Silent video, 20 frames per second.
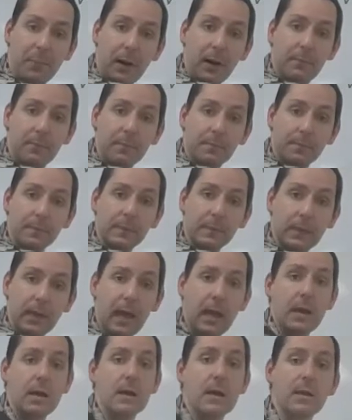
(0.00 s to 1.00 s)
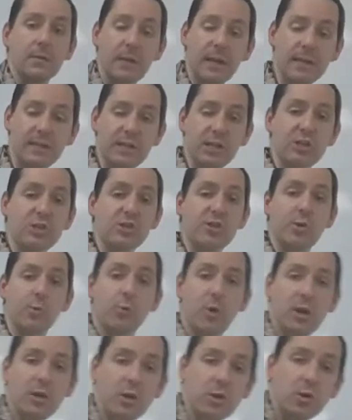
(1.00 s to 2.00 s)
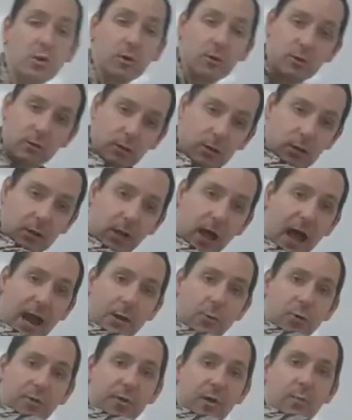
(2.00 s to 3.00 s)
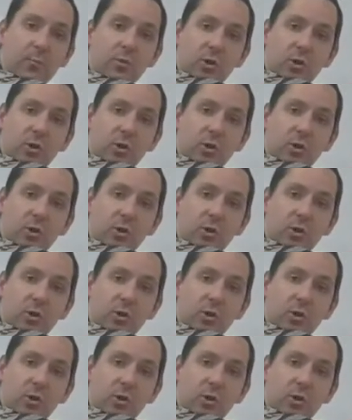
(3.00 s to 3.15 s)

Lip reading: up, okay? They teach you that when you collide with them,